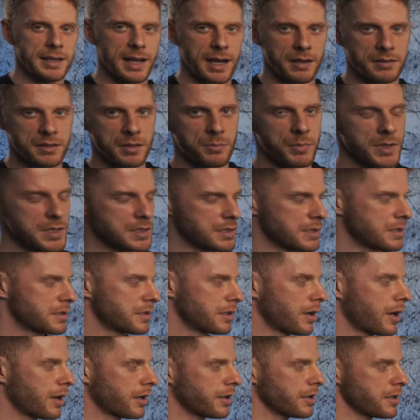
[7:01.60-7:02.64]
down to business.
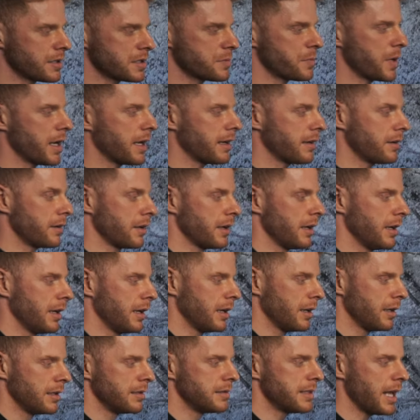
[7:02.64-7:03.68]
You're not going to spend
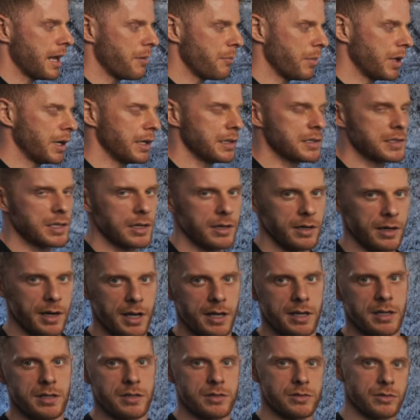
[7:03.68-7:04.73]
10 minutes here.
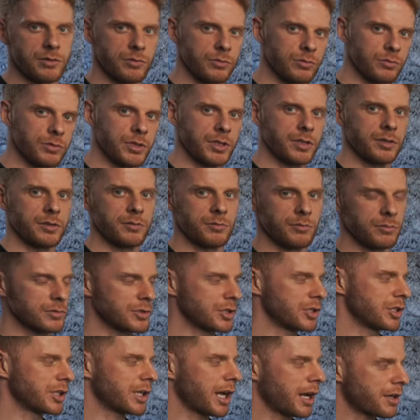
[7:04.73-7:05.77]
Hey, so,
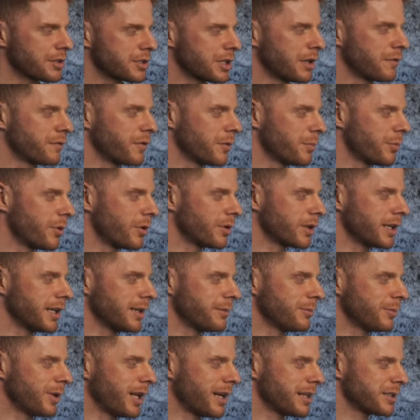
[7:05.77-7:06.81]
did you catch that football
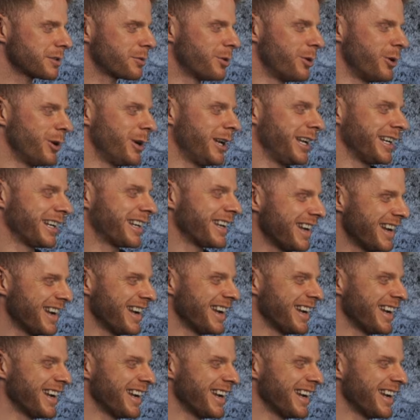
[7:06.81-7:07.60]
game last week?